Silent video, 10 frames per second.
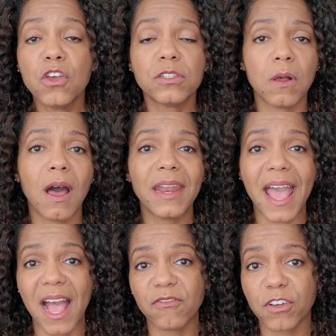So on
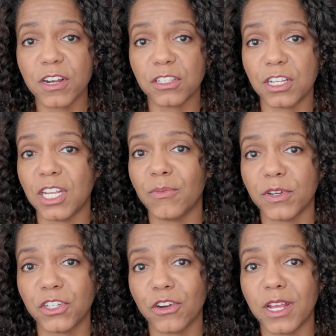average, the
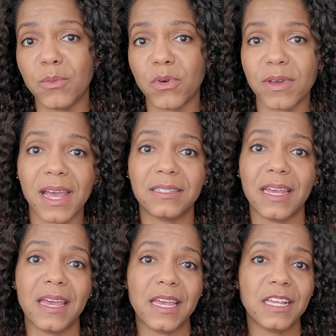temperature in
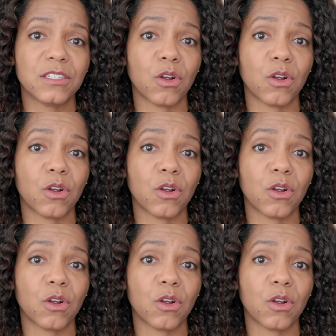Boquete is